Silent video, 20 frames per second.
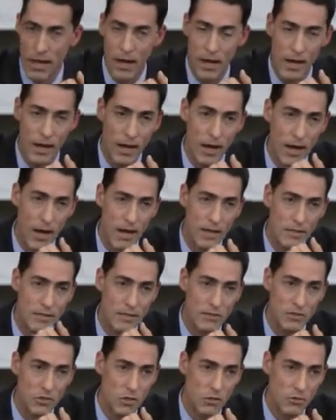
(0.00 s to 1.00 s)
I, I
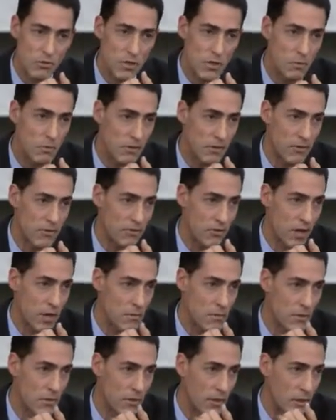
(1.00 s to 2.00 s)
disagree with the
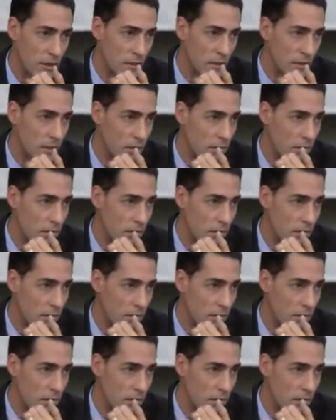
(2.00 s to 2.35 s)
statement that,